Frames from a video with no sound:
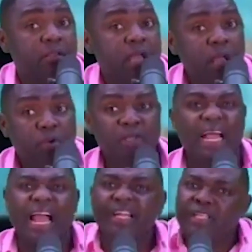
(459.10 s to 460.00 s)
because
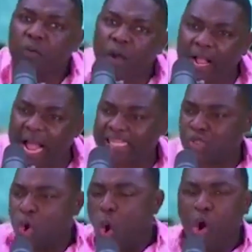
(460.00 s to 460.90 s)
Aisha Huang has
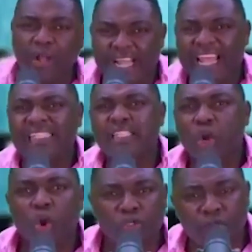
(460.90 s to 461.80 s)
gone against the
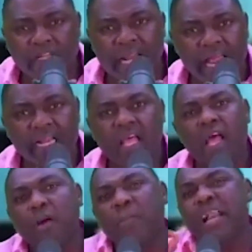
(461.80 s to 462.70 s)
laws of the land.
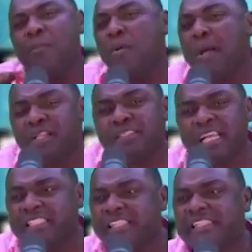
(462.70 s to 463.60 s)
But the moment you say
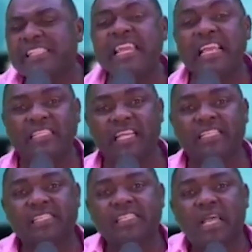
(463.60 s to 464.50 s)
she sneaked, it
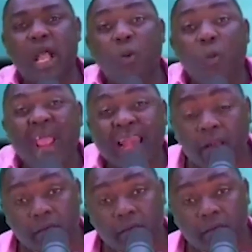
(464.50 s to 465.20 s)
is a will.